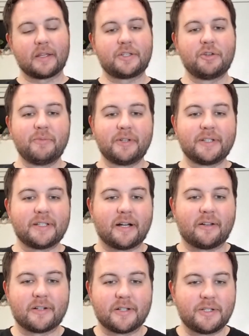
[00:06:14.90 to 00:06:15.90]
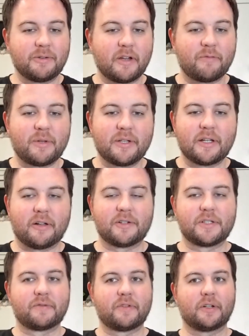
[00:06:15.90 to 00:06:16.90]
two million dollar or two and a half million
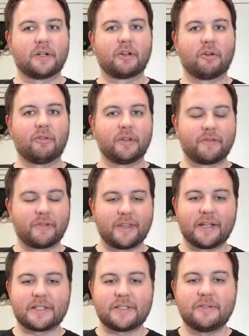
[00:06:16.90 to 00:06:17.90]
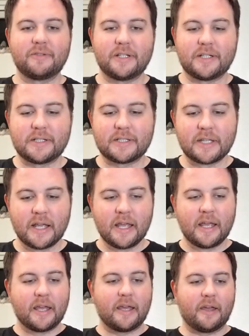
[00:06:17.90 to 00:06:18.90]
dollars for a goalie for the next two years,
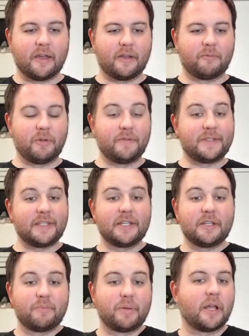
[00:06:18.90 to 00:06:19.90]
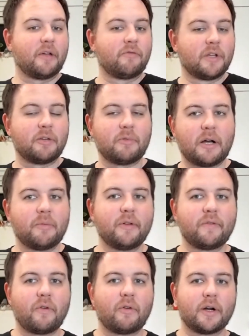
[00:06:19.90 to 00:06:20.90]
and we've seen him play really well
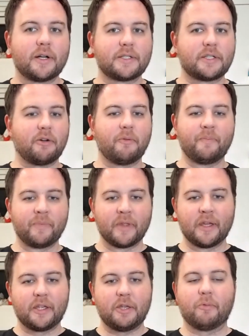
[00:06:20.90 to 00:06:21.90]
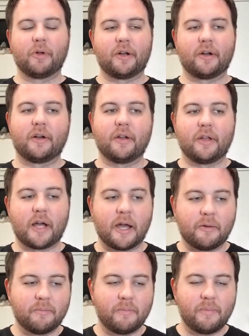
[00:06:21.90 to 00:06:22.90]
before. So you wonder,
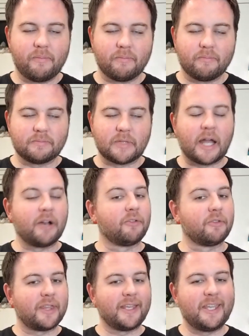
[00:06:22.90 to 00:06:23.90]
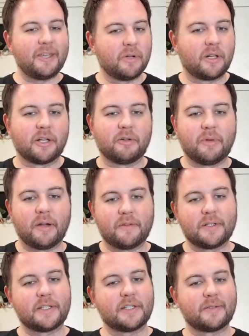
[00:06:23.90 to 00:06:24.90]
I I don't think he would clear
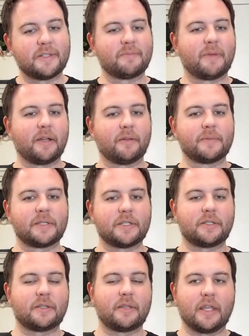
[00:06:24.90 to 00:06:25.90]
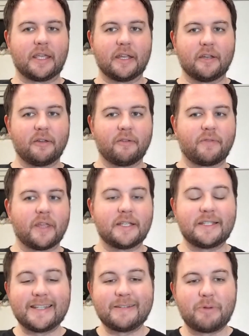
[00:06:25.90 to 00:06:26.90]
waivers. Is, is my thinking if they
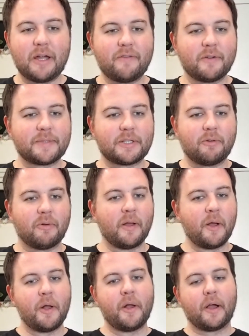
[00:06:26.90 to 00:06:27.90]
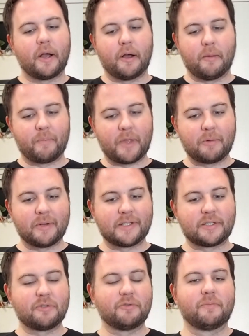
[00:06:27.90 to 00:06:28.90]
did waive him? So um, I would
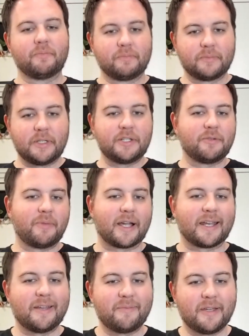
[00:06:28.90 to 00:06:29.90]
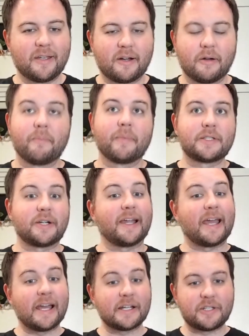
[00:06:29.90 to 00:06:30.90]
assume Eetu Makiniemi or sorry
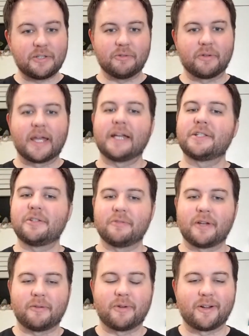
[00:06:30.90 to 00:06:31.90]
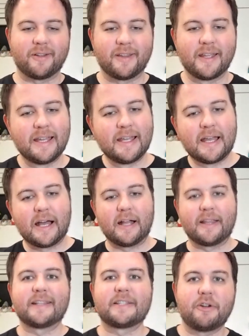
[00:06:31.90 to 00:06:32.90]
Etu Etu got to work on uh,
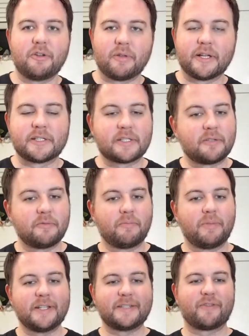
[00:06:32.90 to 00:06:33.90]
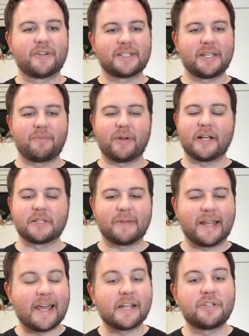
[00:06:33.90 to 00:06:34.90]
that's how he likes to, his first name pronounced,
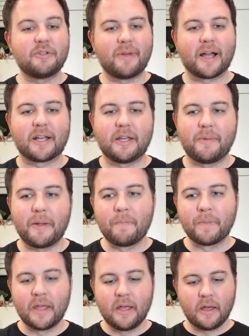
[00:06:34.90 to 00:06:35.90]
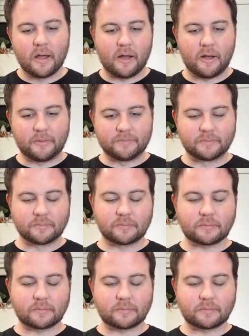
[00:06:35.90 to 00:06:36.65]
but Eetu Makiniemi. Um,